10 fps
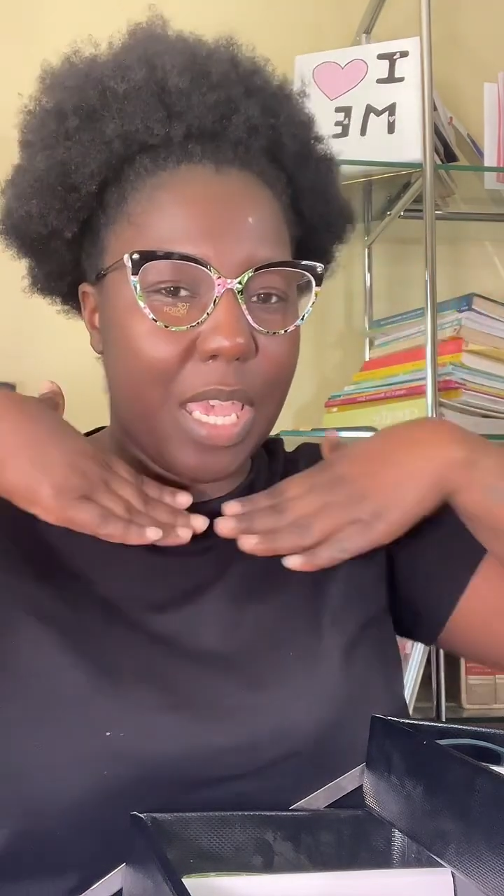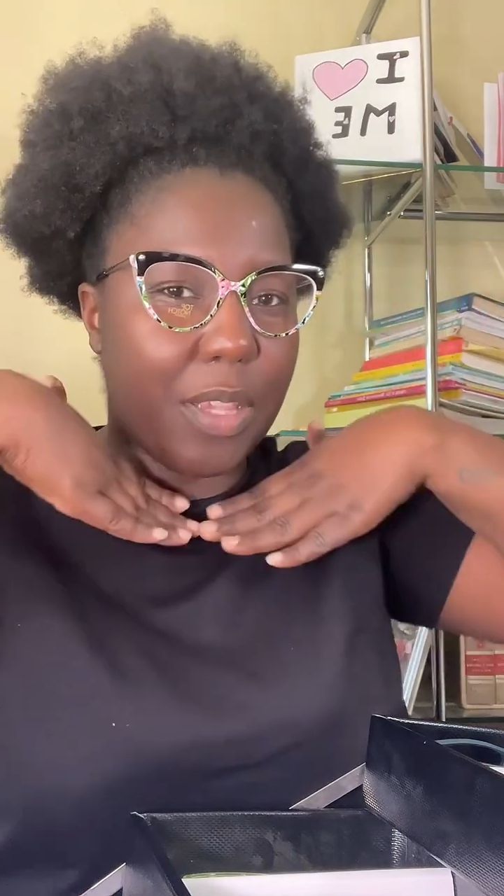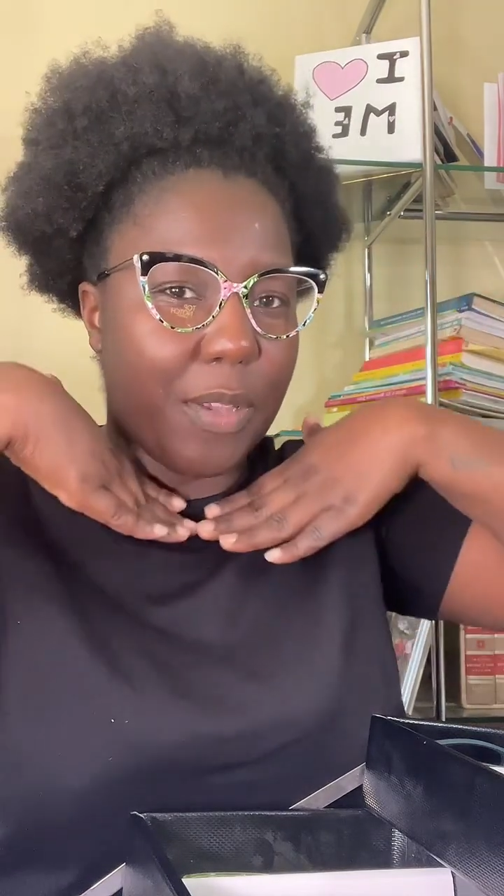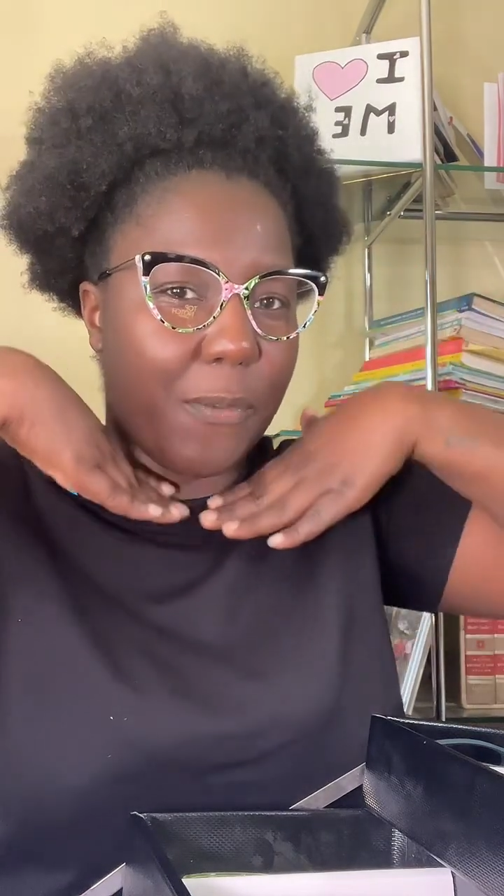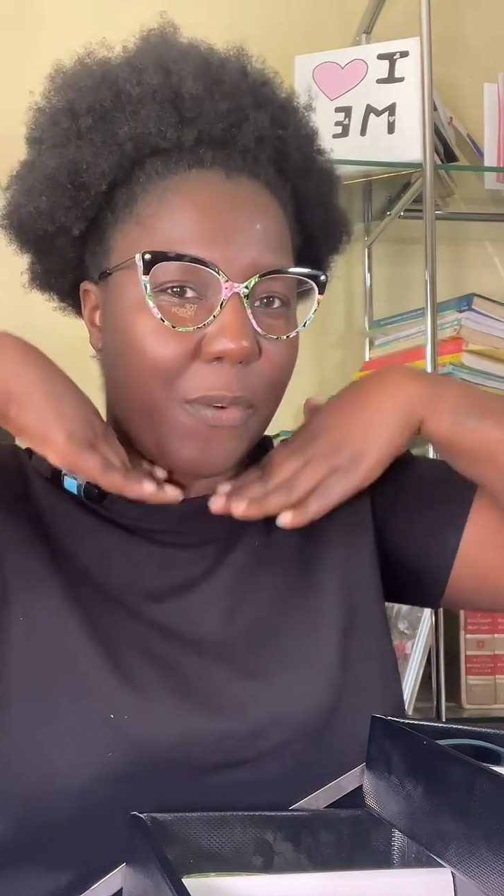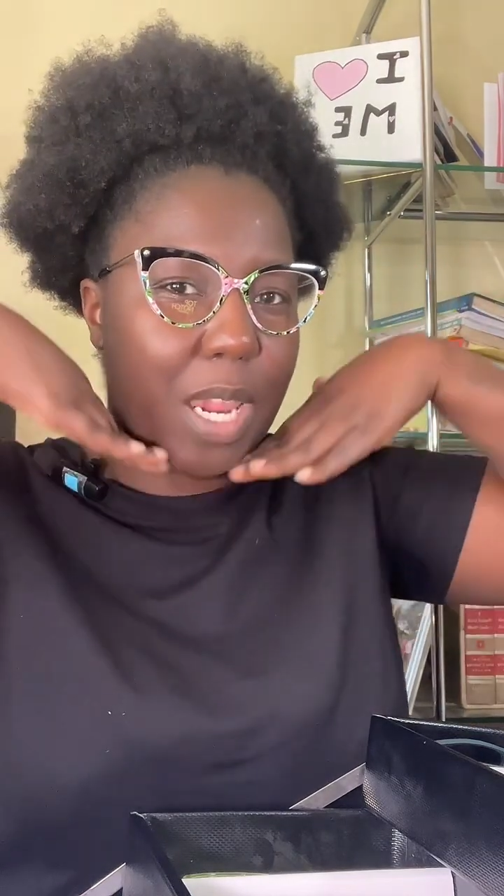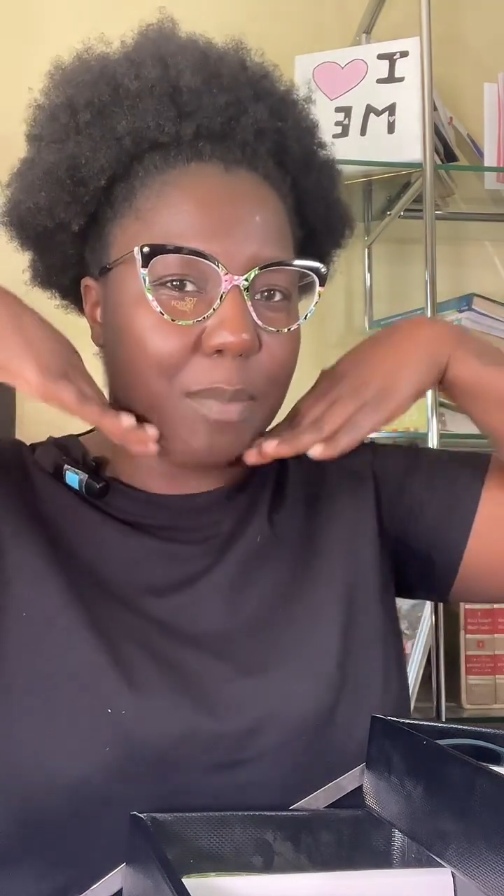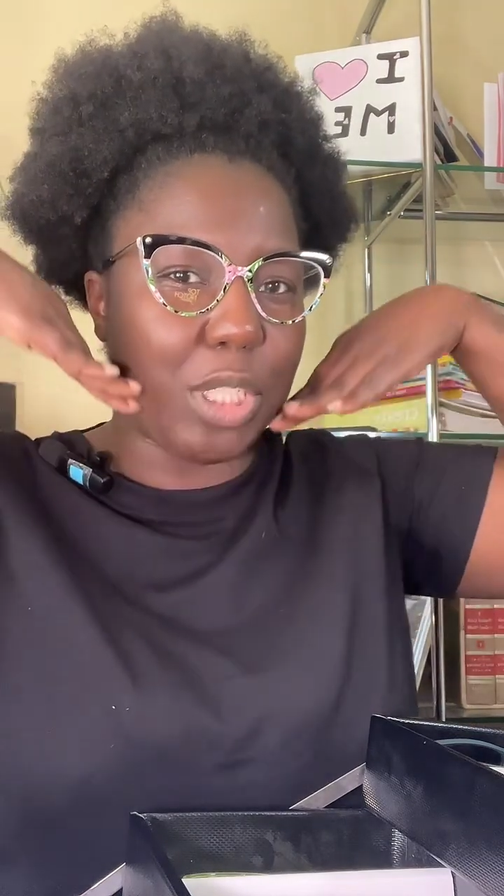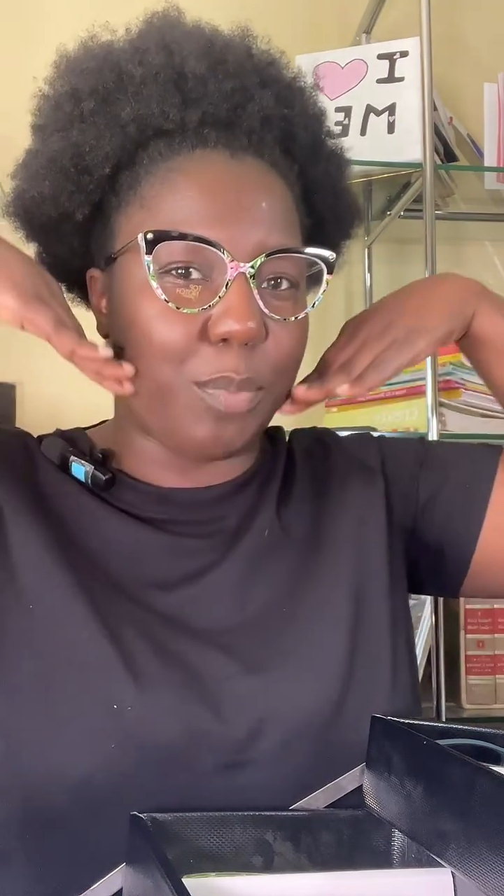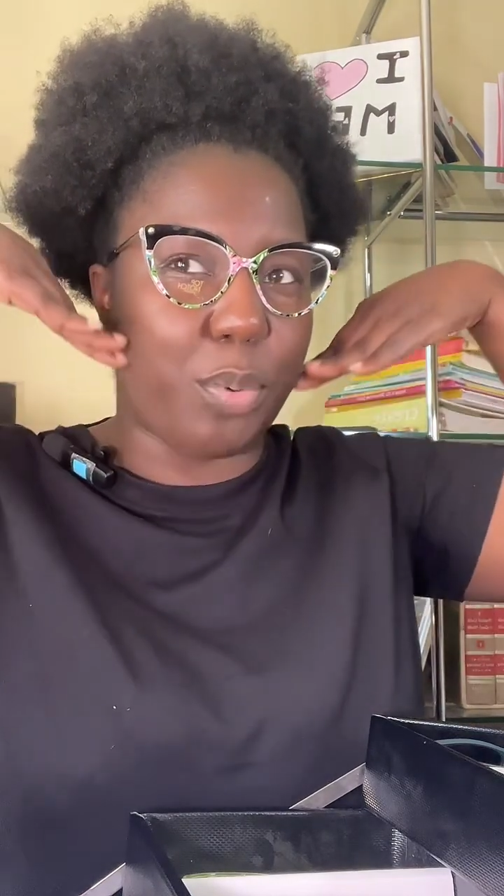the frame
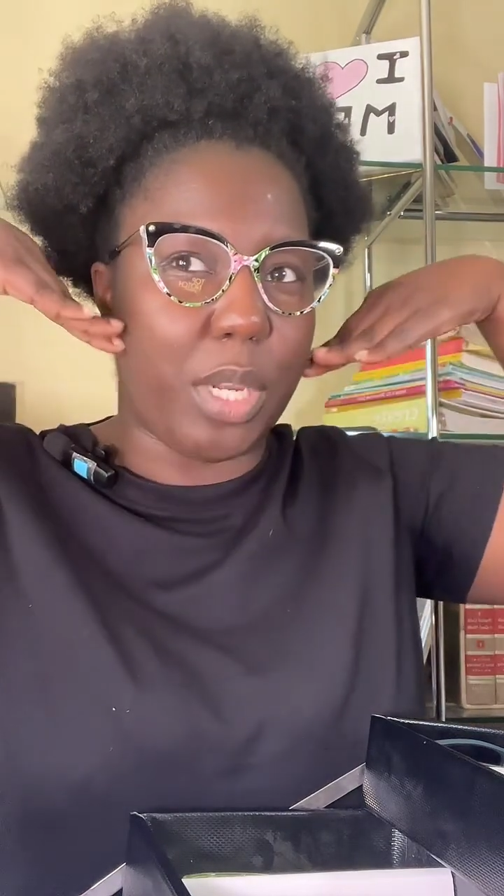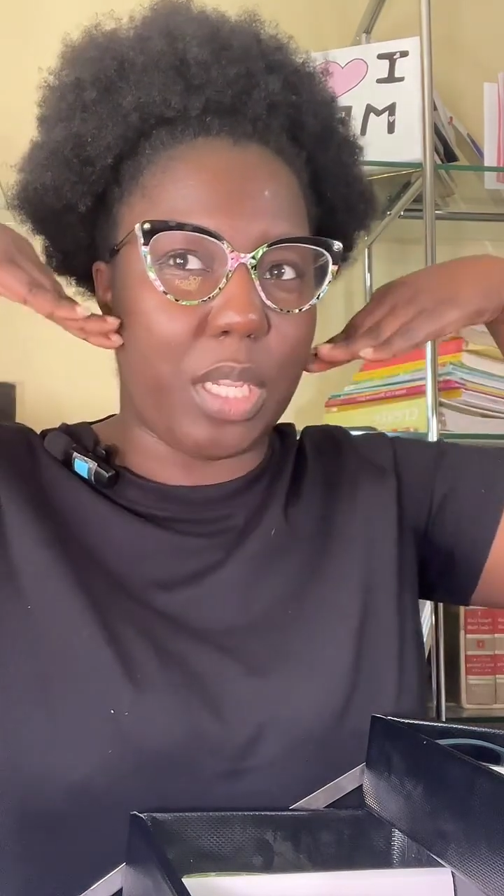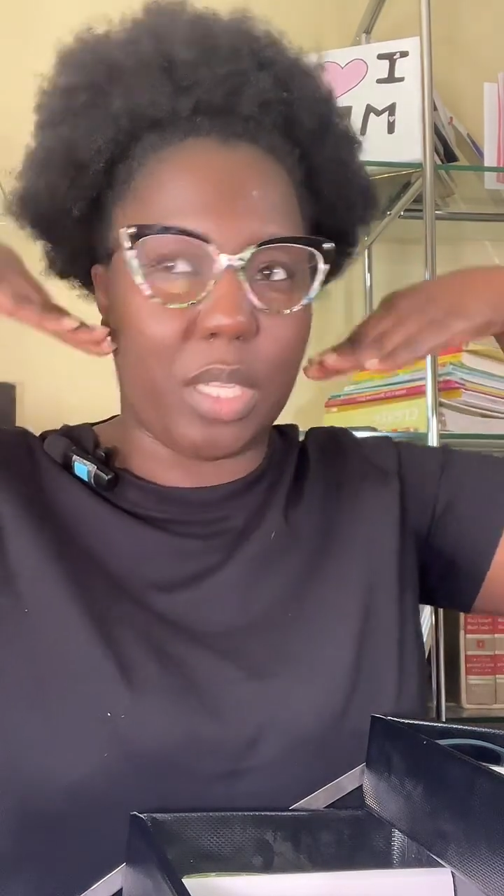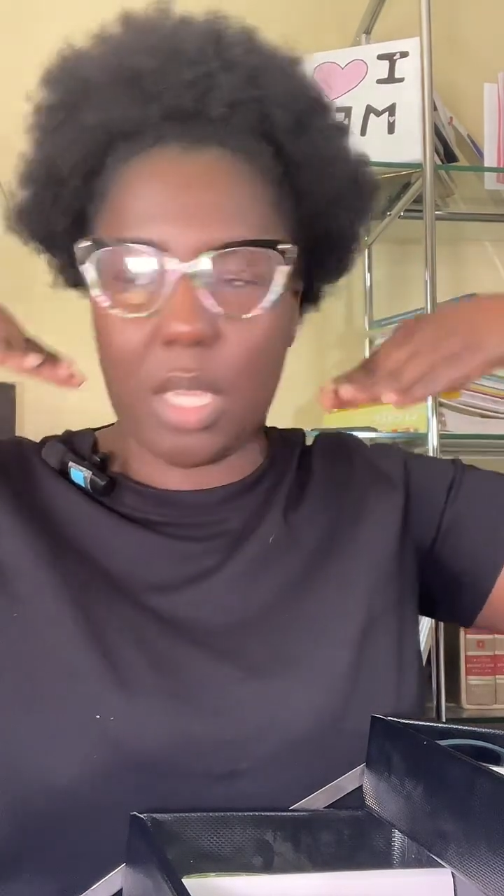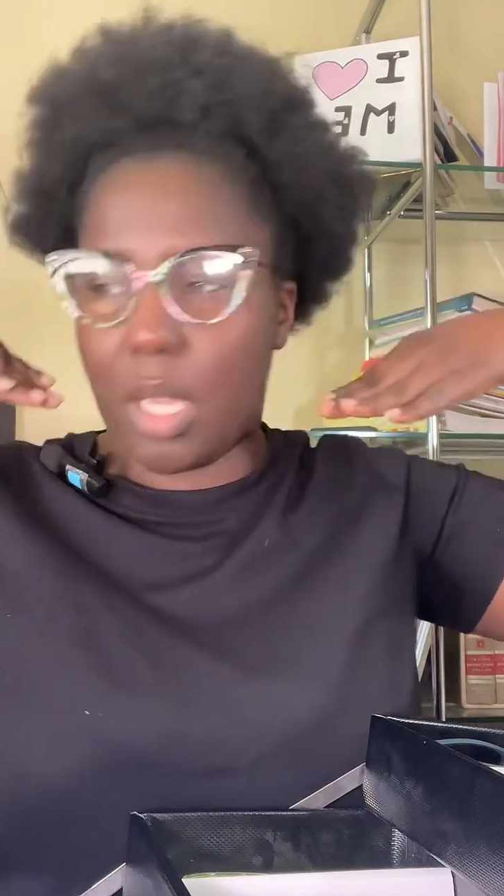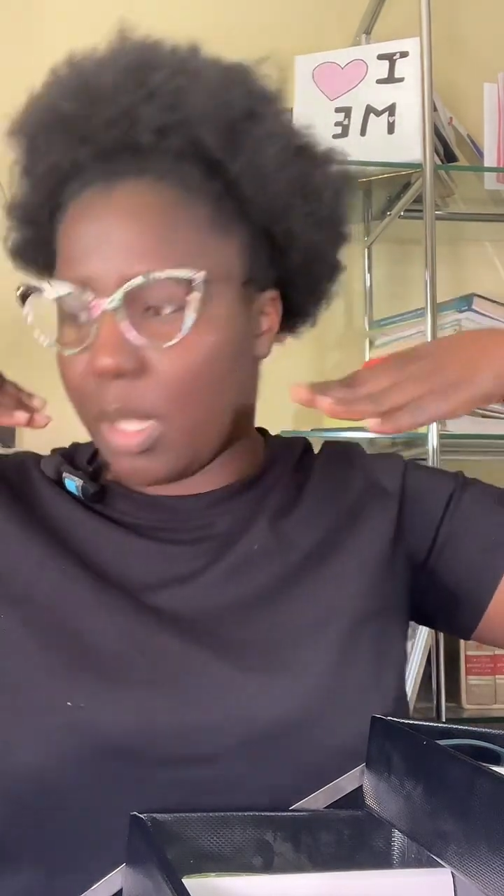should bring